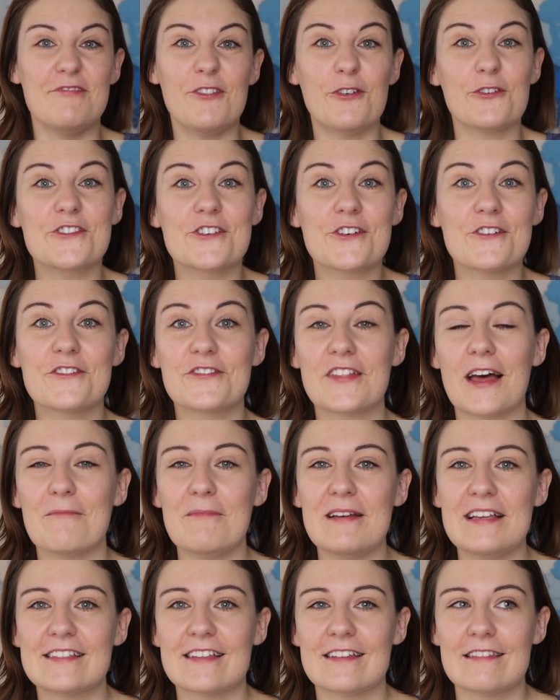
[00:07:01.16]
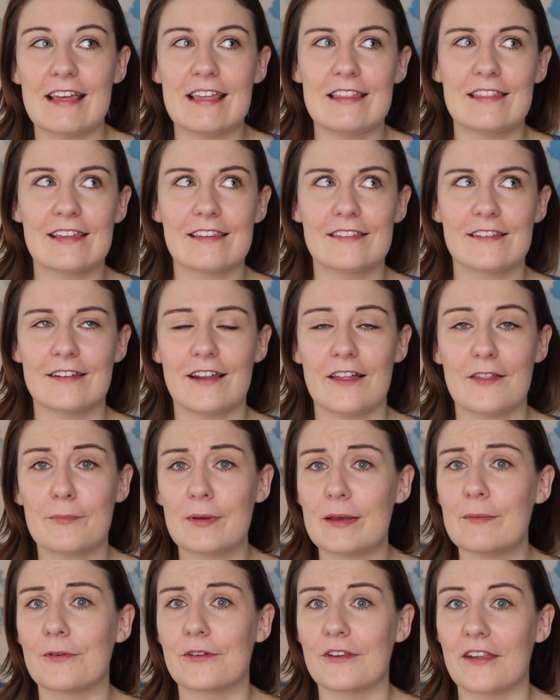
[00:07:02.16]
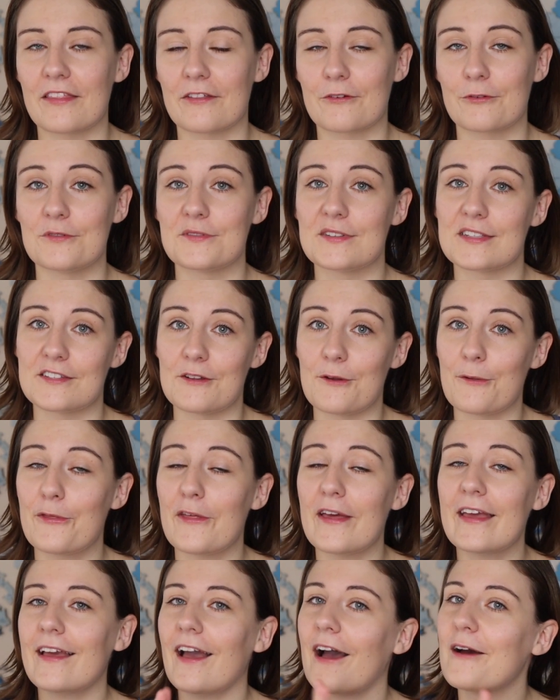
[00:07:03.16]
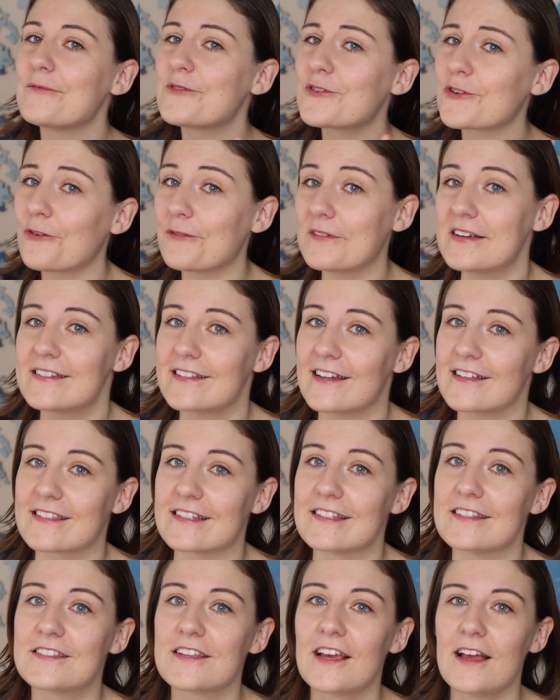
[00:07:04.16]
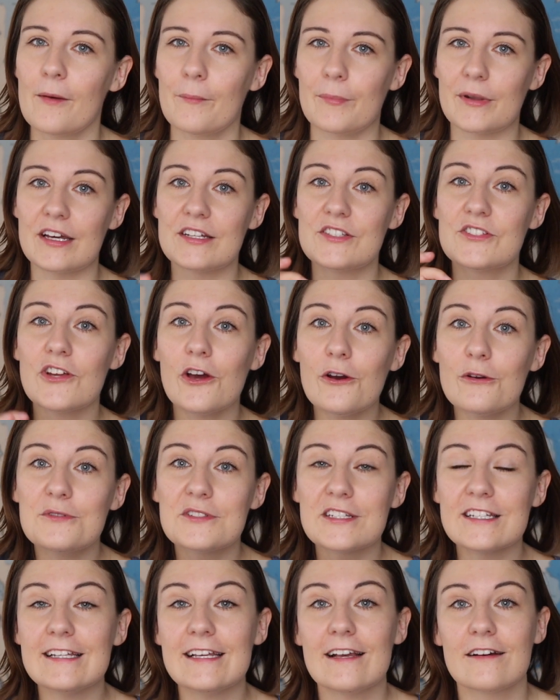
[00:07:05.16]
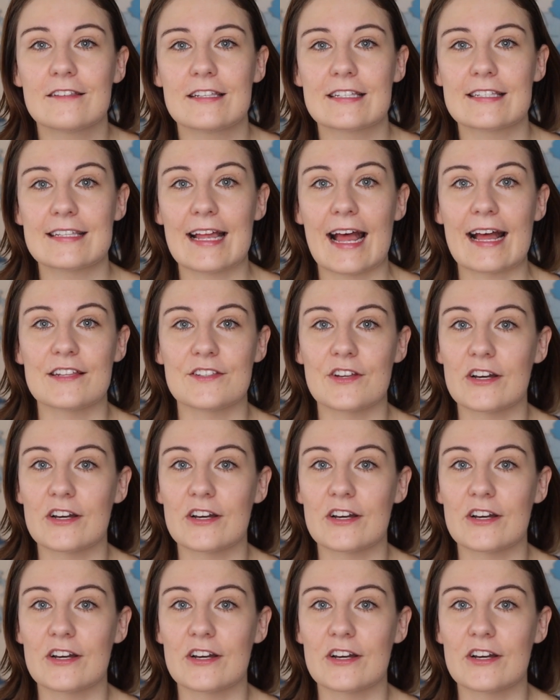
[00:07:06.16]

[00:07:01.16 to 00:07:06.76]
Not sure if that means that they think that other people on other cruises don't think. I'm sure it doesn't, but I totally understand.